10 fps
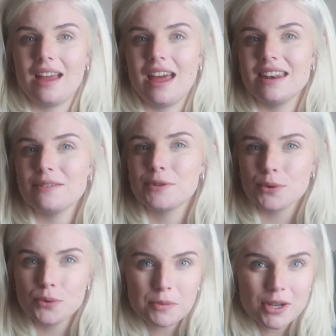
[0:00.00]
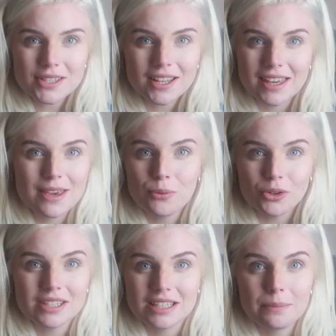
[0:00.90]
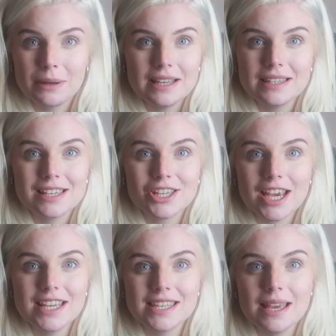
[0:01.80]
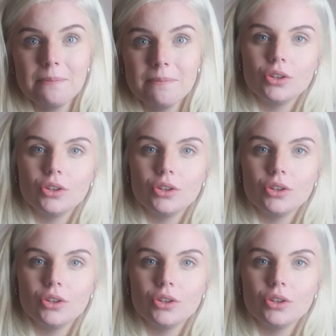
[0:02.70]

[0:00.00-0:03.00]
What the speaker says: And it was almost like he wanted the police to chase him.